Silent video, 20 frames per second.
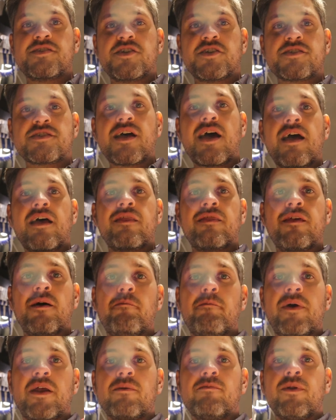just the
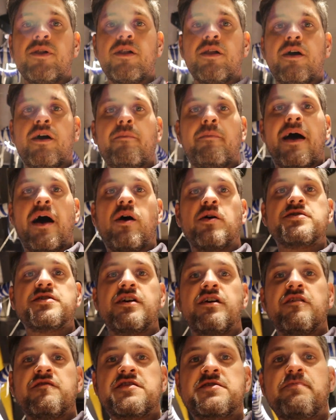minimal amount
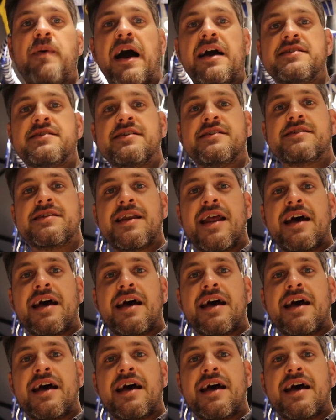of spices